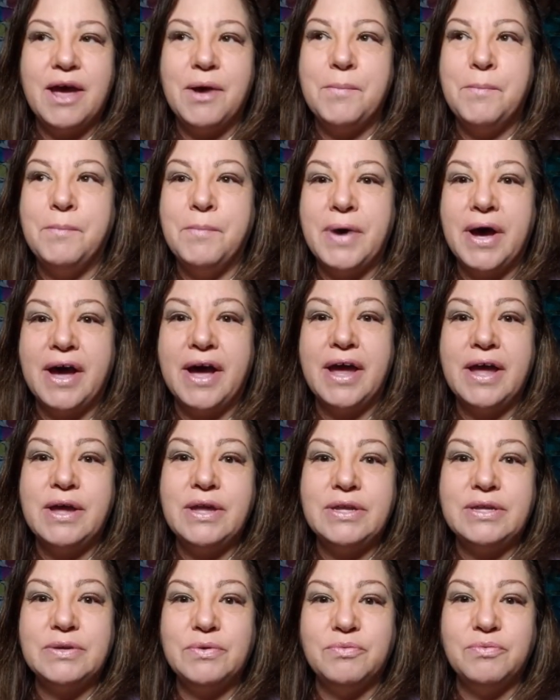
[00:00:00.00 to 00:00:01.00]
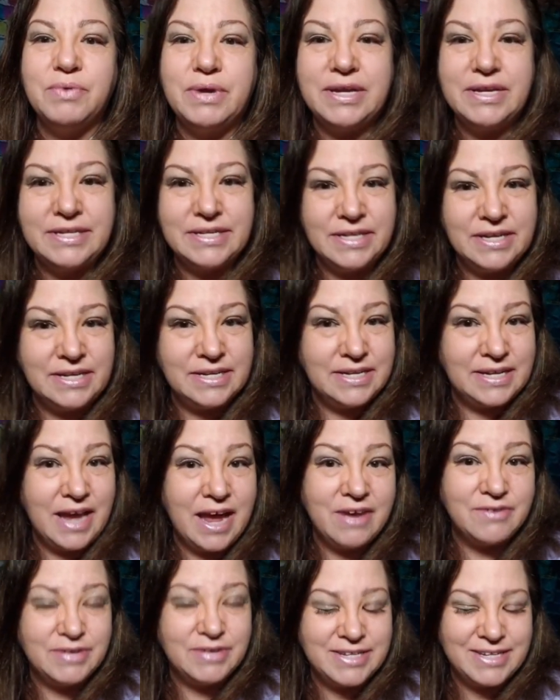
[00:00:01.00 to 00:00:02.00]
My reason to
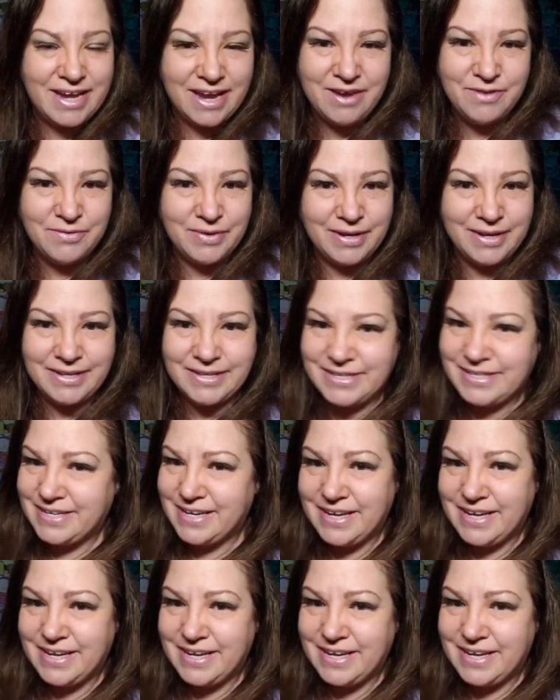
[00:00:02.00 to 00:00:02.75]
have savings